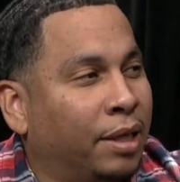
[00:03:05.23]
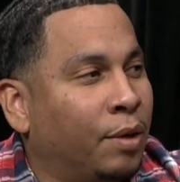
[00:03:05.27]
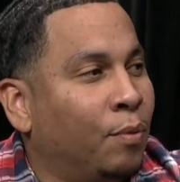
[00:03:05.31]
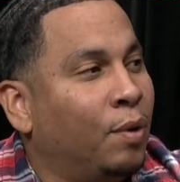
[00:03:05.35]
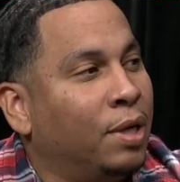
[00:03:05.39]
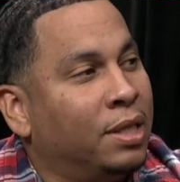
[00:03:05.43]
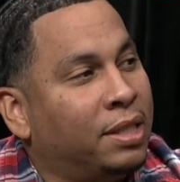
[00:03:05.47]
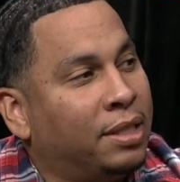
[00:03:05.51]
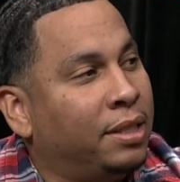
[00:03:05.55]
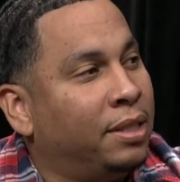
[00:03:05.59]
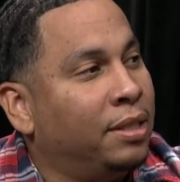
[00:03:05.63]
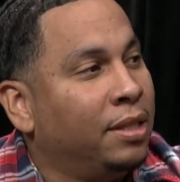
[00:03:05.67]
It
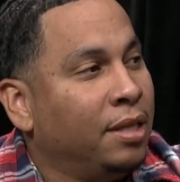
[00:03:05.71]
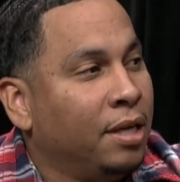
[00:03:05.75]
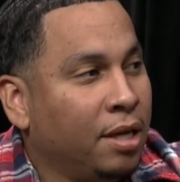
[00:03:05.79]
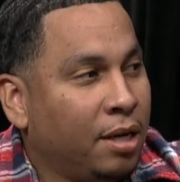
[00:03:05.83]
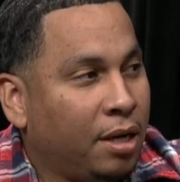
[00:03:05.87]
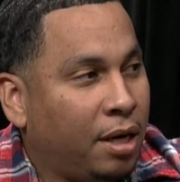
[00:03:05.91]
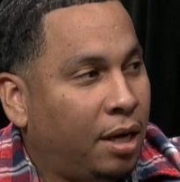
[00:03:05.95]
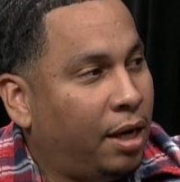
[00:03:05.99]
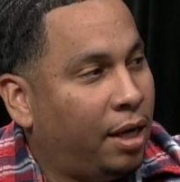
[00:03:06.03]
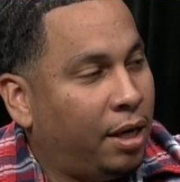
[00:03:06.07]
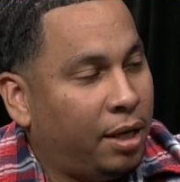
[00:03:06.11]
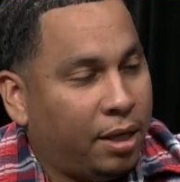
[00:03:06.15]
wasn't
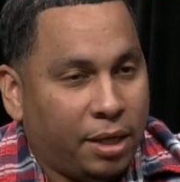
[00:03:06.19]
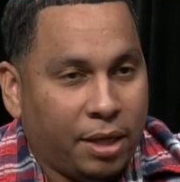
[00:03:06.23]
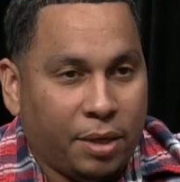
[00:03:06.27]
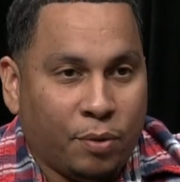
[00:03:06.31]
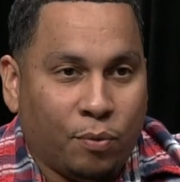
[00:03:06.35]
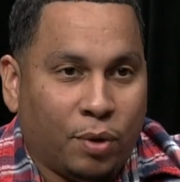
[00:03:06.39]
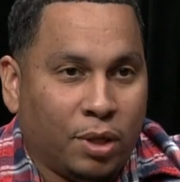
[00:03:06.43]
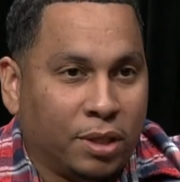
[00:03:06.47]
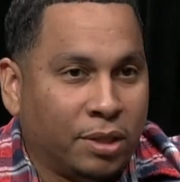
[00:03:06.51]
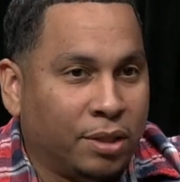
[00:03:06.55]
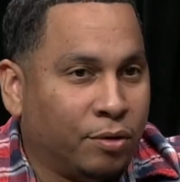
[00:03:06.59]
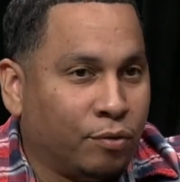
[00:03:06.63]
uh, it
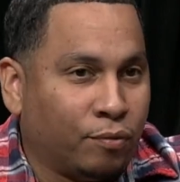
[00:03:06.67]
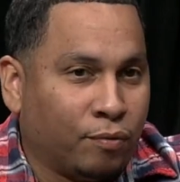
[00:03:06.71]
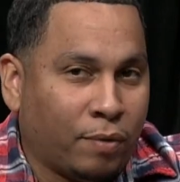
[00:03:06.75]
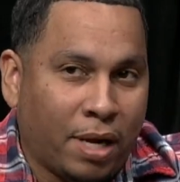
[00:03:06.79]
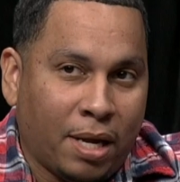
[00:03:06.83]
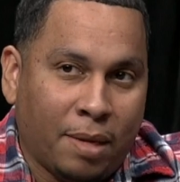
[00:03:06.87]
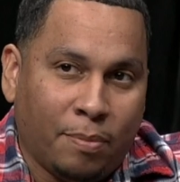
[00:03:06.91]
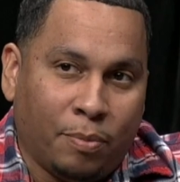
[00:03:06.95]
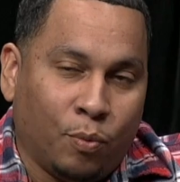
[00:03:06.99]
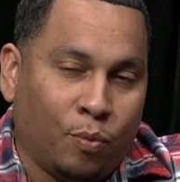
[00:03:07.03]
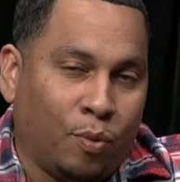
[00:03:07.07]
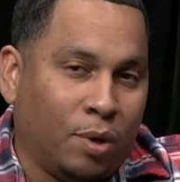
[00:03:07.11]
wasn't a
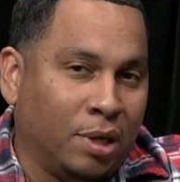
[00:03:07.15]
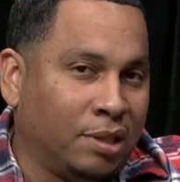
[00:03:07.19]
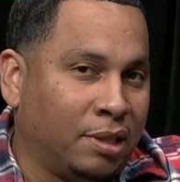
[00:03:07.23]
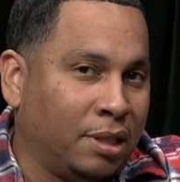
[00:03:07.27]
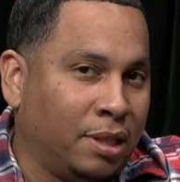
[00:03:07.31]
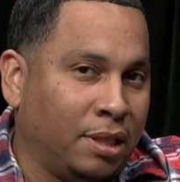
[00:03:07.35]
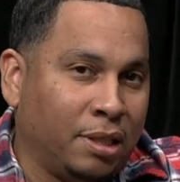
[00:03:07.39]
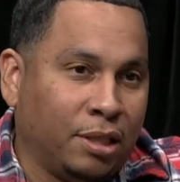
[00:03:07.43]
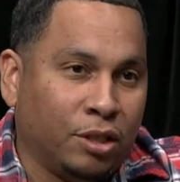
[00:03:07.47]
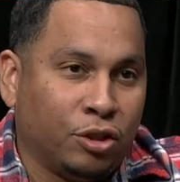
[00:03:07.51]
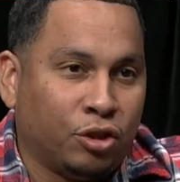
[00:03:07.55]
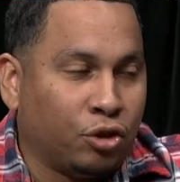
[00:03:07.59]
rape, it
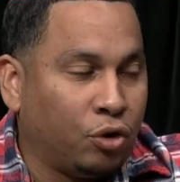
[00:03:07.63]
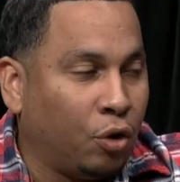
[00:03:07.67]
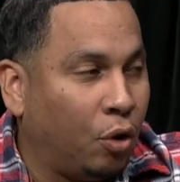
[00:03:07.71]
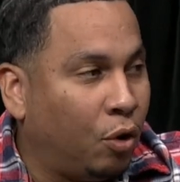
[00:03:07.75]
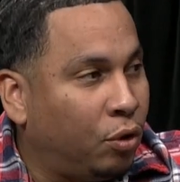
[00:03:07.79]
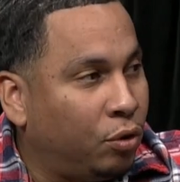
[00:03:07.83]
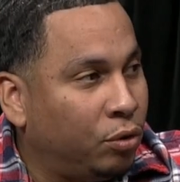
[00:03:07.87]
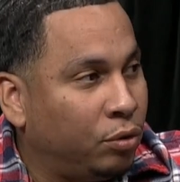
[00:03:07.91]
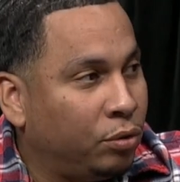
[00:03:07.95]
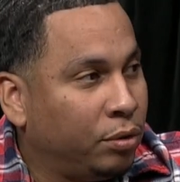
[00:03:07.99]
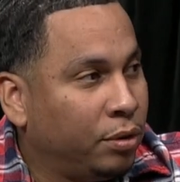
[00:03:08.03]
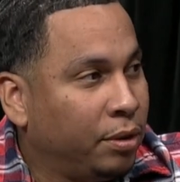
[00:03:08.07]
wasn't an
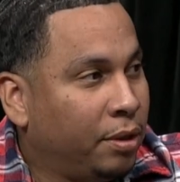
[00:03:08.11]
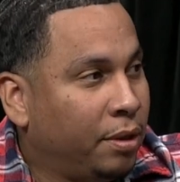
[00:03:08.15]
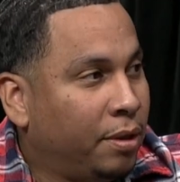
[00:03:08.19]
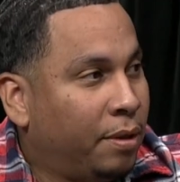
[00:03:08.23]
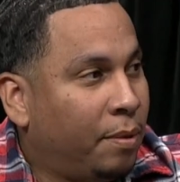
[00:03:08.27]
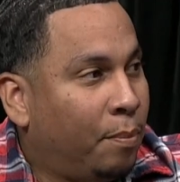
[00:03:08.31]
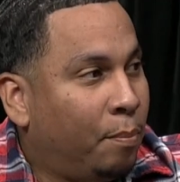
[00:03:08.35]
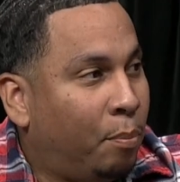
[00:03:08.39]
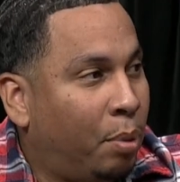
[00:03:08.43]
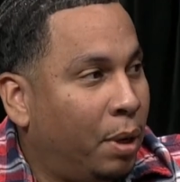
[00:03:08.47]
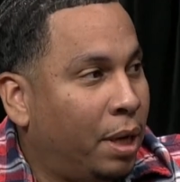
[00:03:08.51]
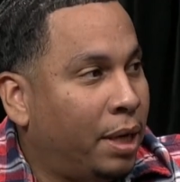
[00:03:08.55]
assault,
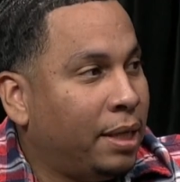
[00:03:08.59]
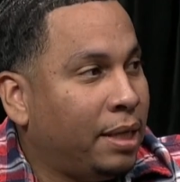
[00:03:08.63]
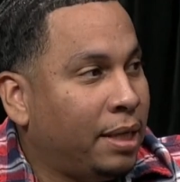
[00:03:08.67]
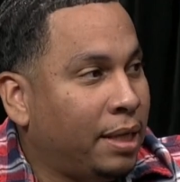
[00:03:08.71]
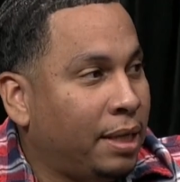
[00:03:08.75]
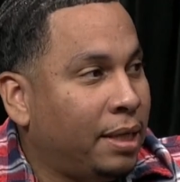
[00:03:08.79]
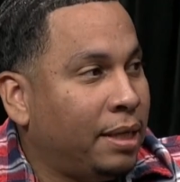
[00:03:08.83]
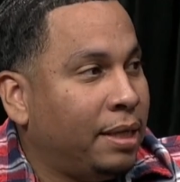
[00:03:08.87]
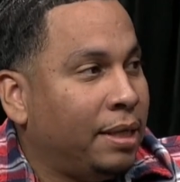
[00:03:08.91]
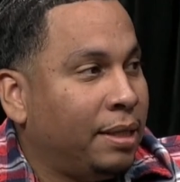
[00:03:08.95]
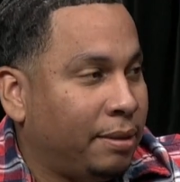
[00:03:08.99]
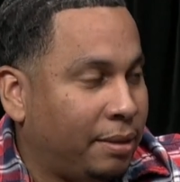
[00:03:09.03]
but
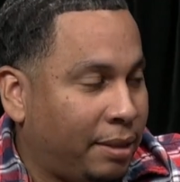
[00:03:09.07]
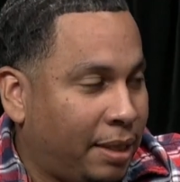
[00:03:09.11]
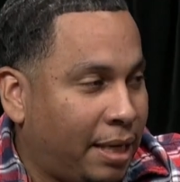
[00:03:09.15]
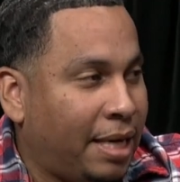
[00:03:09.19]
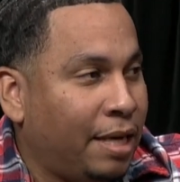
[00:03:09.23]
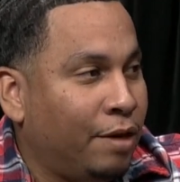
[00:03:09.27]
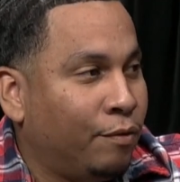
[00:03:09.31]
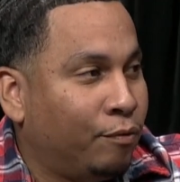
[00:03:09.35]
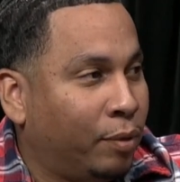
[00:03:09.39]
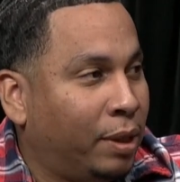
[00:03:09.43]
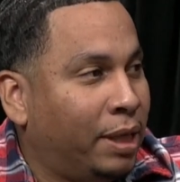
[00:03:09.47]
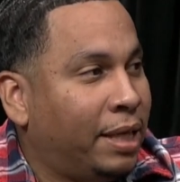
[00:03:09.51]

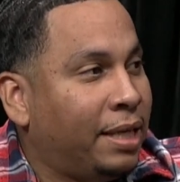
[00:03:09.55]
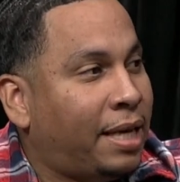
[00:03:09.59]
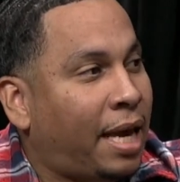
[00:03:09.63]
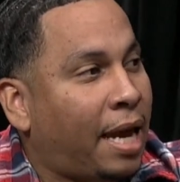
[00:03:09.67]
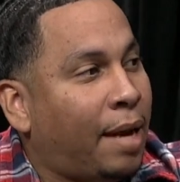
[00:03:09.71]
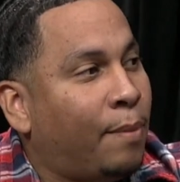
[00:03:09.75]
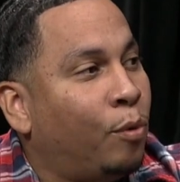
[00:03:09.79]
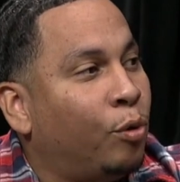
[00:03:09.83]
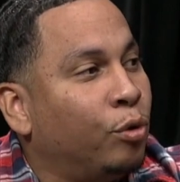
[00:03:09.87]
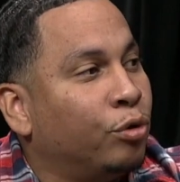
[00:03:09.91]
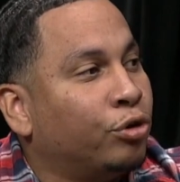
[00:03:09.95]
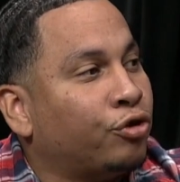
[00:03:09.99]
he really
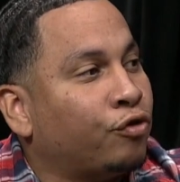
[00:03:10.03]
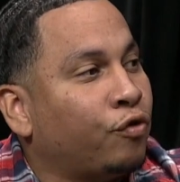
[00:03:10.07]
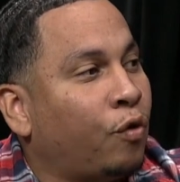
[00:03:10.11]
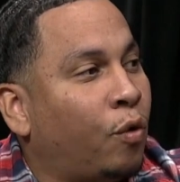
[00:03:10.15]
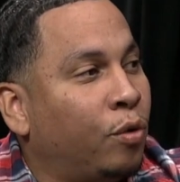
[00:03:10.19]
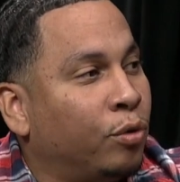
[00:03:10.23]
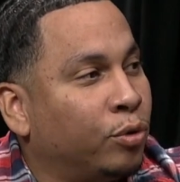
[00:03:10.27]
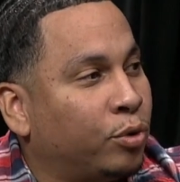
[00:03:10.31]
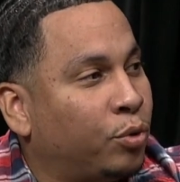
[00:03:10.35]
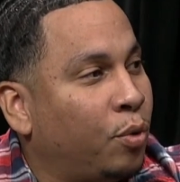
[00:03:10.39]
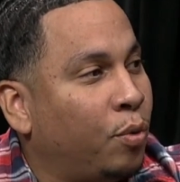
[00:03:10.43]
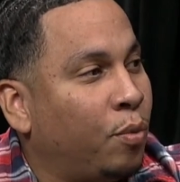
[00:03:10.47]
came on
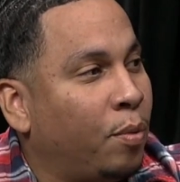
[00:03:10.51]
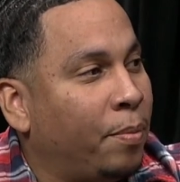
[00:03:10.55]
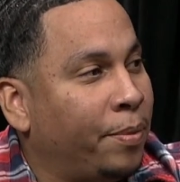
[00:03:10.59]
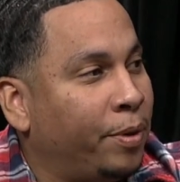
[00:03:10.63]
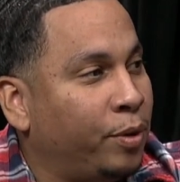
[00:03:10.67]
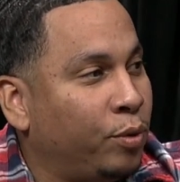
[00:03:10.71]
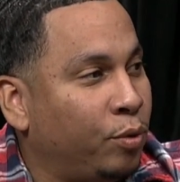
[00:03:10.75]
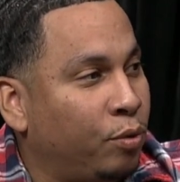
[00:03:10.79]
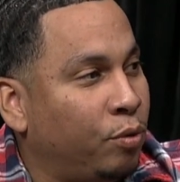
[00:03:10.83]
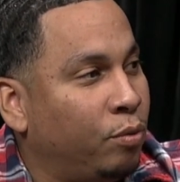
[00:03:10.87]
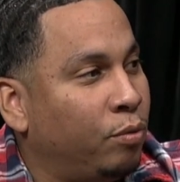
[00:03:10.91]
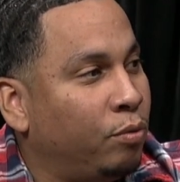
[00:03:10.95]
strong to a
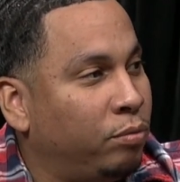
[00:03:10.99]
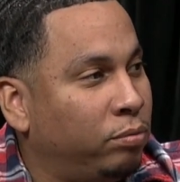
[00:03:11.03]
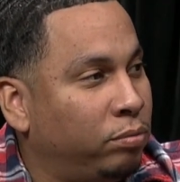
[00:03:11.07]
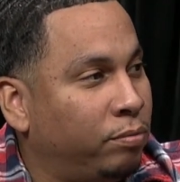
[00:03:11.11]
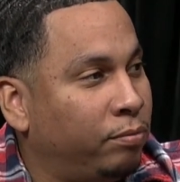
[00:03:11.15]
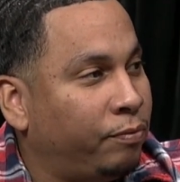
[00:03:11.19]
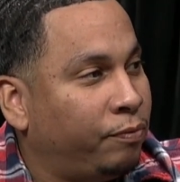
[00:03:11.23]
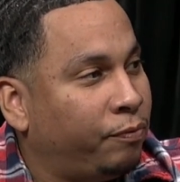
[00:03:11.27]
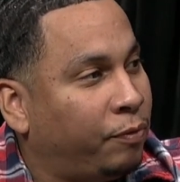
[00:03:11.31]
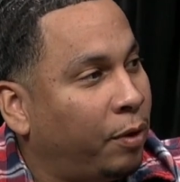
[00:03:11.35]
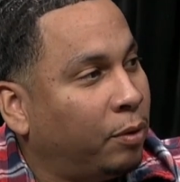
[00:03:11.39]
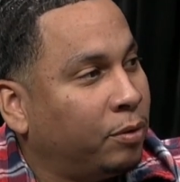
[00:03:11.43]
woman who
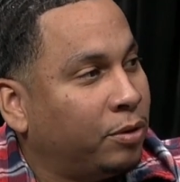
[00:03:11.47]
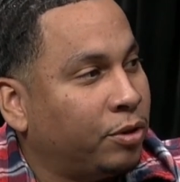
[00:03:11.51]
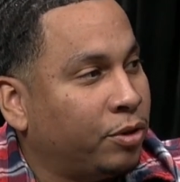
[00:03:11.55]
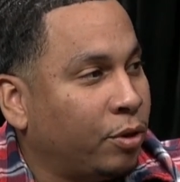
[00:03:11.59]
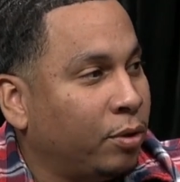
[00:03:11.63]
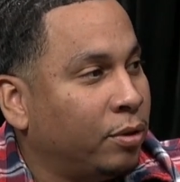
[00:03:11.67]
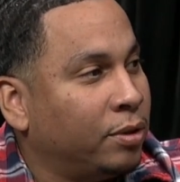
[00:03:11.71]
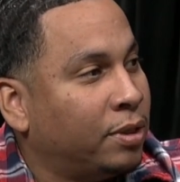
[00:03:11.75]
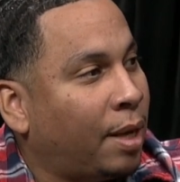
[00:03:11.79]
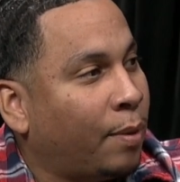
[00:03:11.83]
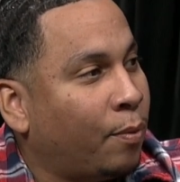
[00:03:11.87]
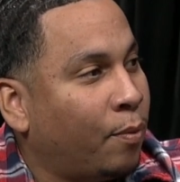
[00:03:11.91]
felt a
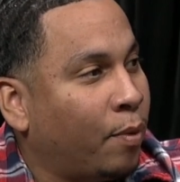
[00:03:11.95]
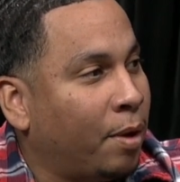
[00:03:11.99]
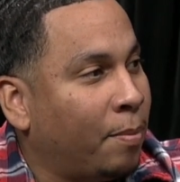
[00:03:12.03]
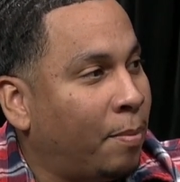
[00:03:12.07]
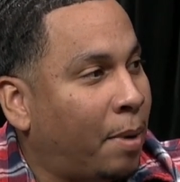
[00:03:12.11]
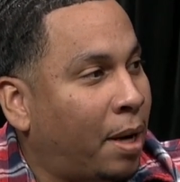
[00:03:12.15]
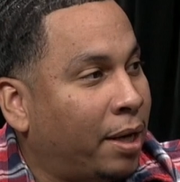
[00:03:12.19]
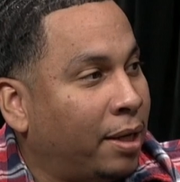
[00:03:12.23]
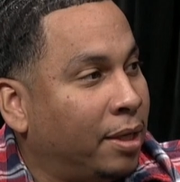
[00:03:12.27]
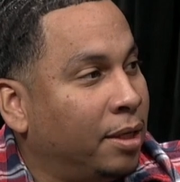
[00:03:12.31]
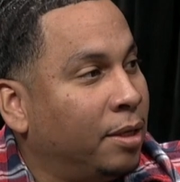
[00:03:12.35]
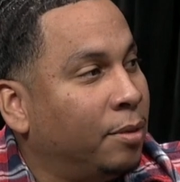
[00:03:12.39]
certain type of way
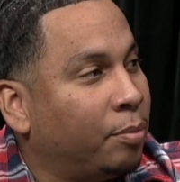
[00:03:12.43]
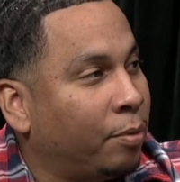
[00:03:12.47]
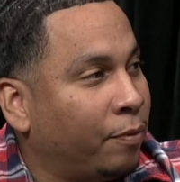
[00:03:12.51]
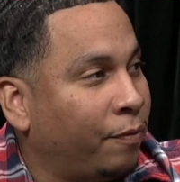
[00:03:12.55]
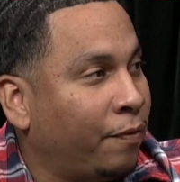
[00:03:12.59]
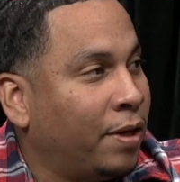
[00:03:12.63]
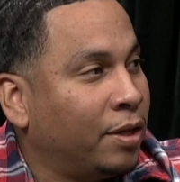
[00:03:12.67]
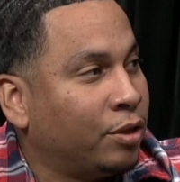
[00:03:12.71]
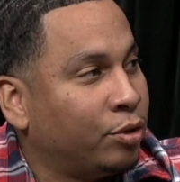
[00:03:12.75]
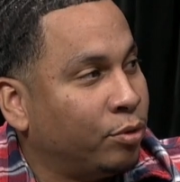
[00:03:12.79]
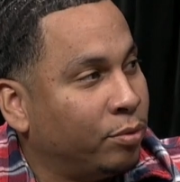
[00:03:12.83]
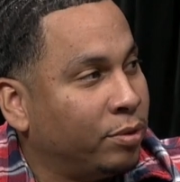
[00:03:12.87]
about it in a
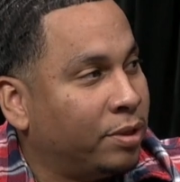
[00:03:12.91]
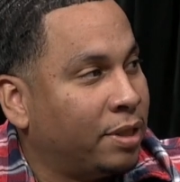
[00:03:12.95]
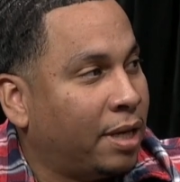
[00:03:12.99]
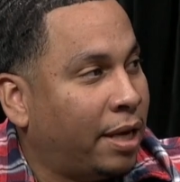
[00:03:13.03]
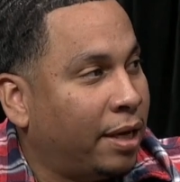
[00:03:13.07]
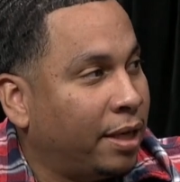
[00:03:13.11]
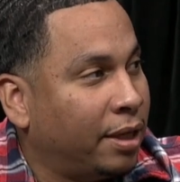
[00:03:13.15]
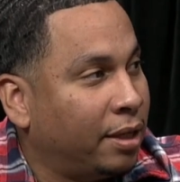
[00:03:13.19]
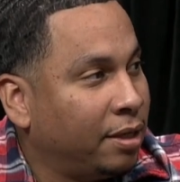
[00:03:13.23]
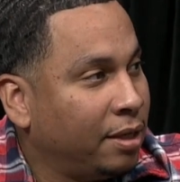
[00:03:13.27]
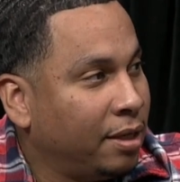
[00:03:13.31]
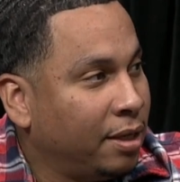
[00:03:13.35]
professional
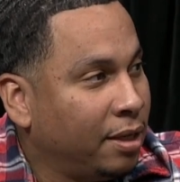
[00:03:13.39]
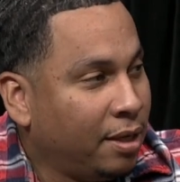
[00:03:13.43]
setting.